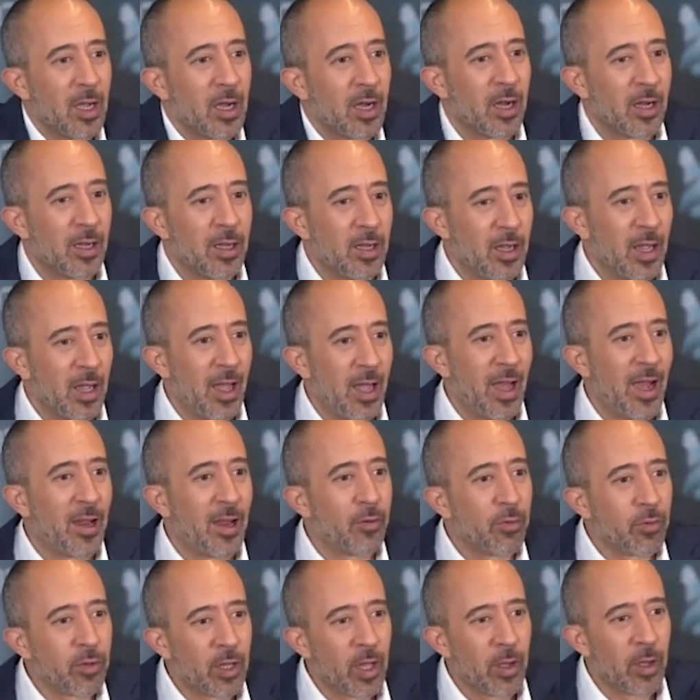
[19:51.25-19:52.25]
It
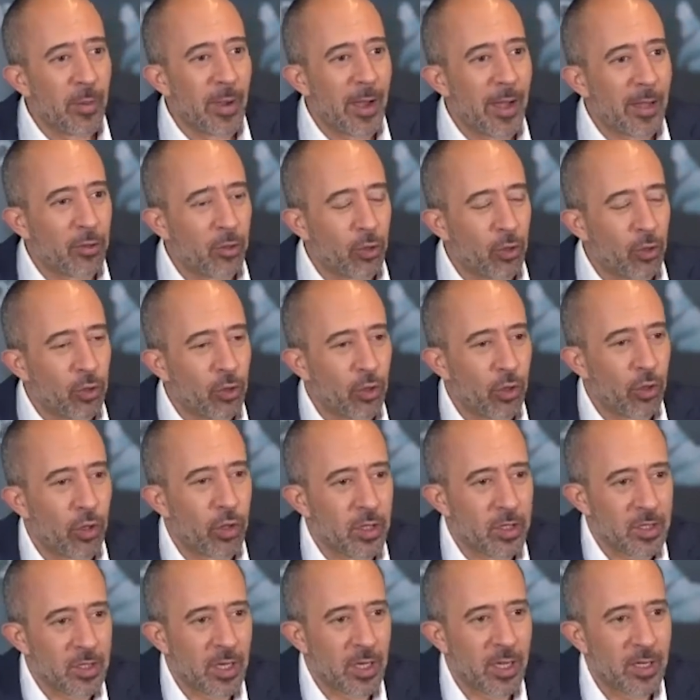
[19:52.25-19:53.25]
means that in
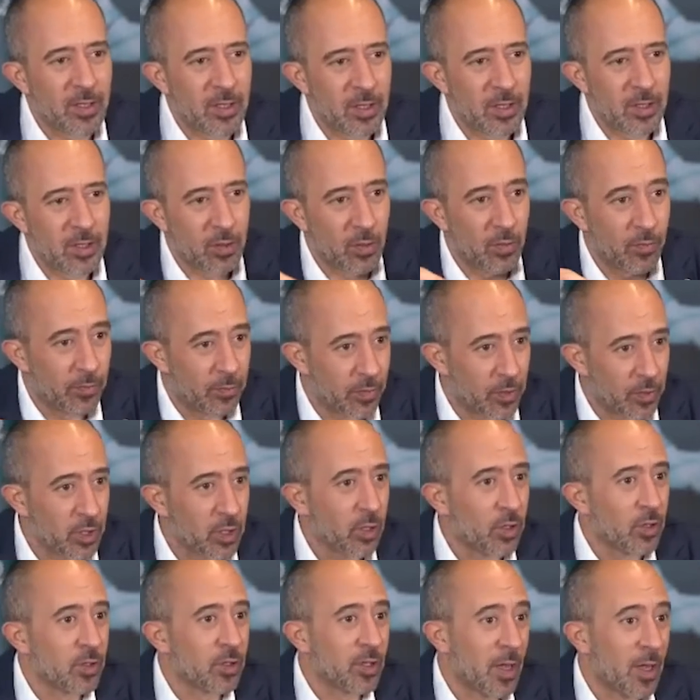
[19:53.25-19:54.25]
a debate where
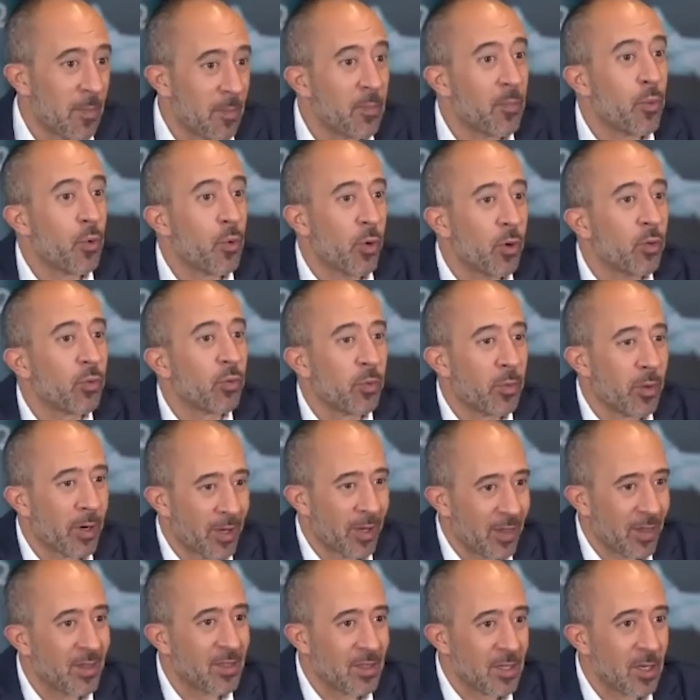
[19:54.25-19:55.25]
all these
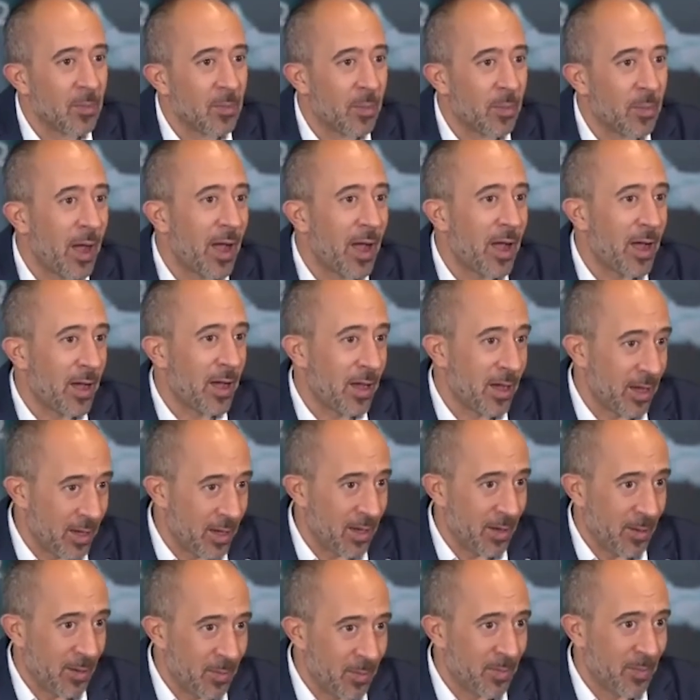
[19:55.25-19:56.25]
confessions
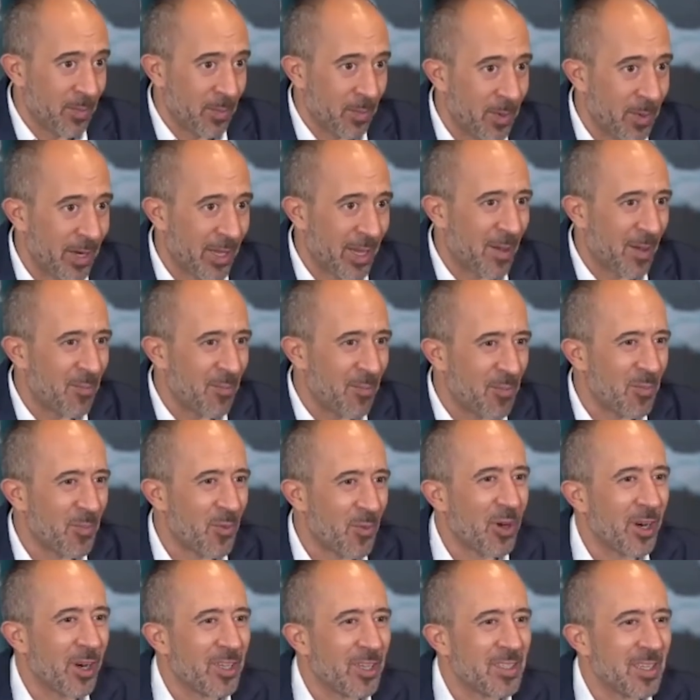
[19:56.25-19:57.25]
have been able to
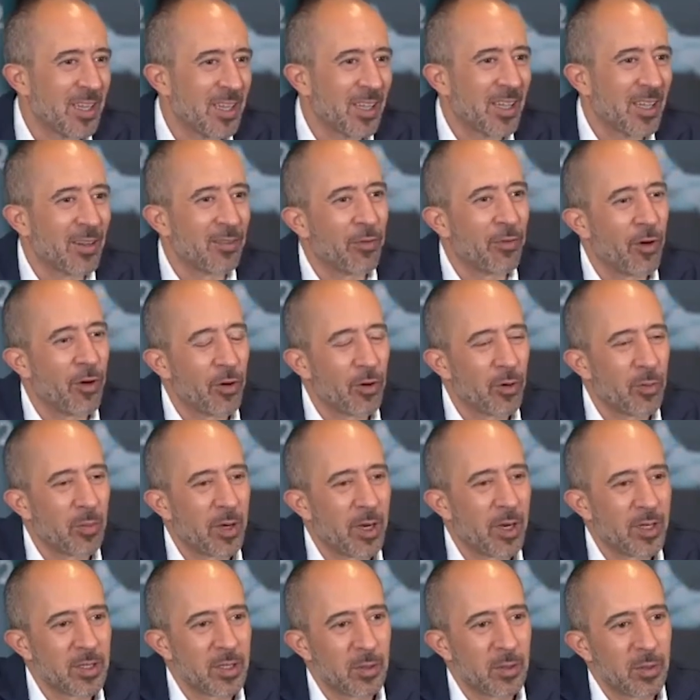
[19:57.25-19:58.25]

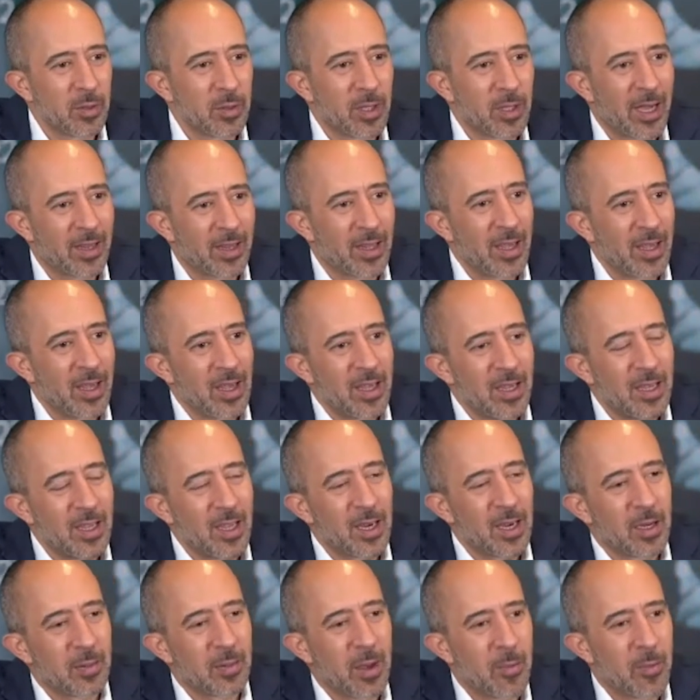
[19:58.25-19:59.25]
participate
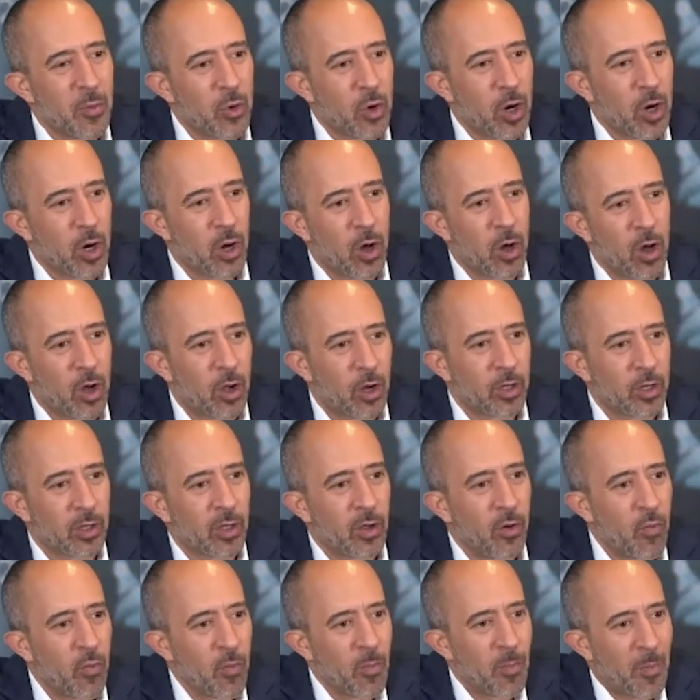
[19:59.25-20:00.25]
and we
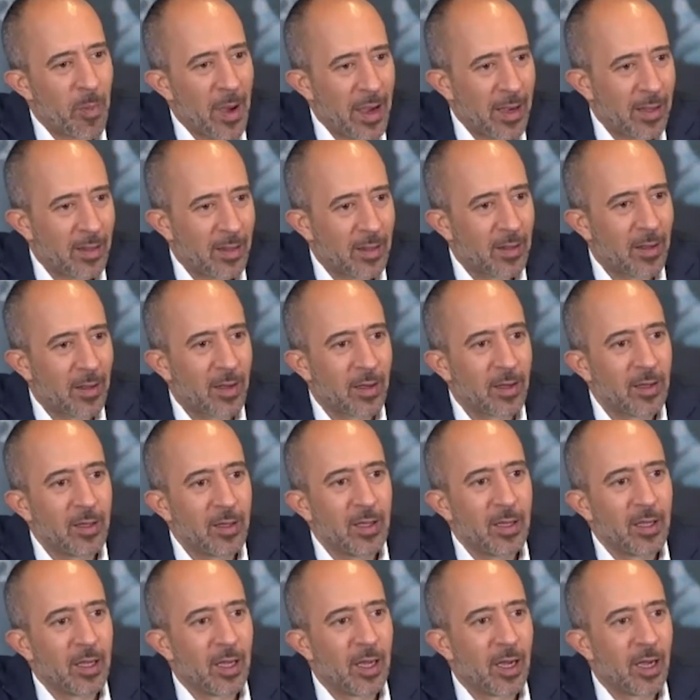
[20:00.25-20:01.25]
reach a
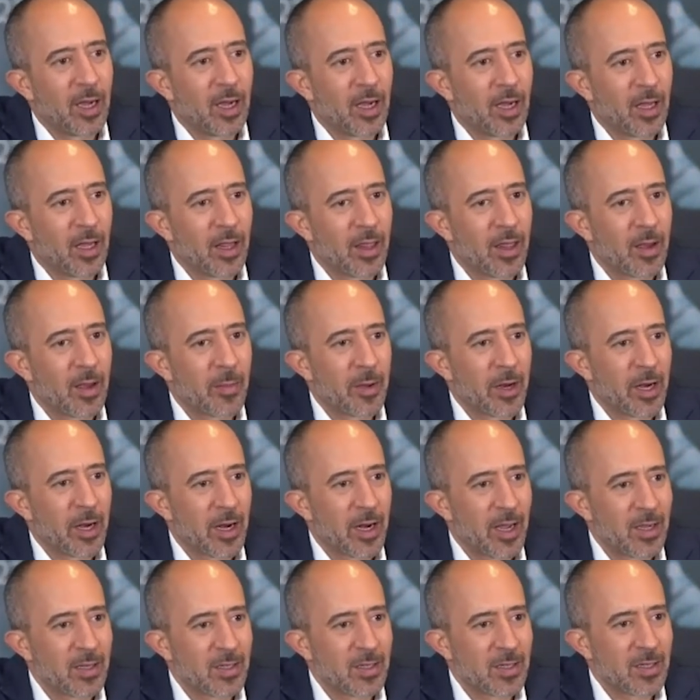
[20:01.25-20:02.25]
pact, we reach
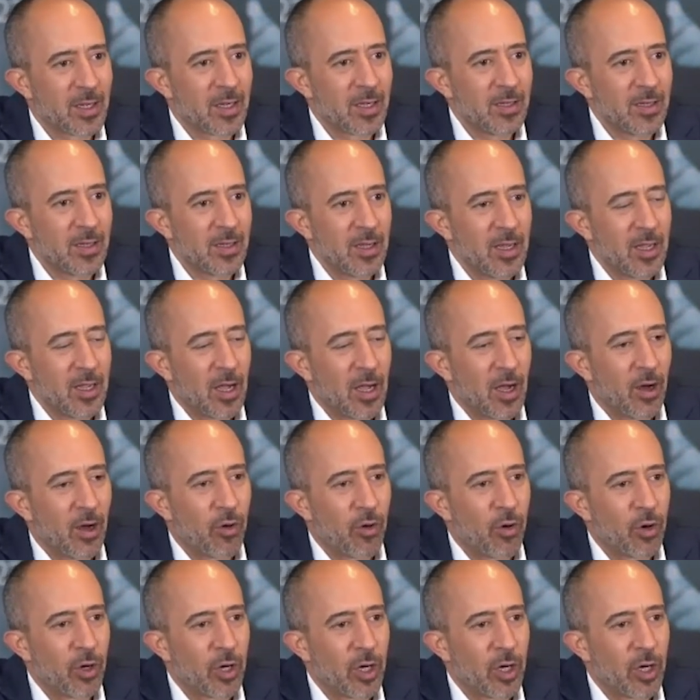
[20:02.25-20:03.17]
an agreement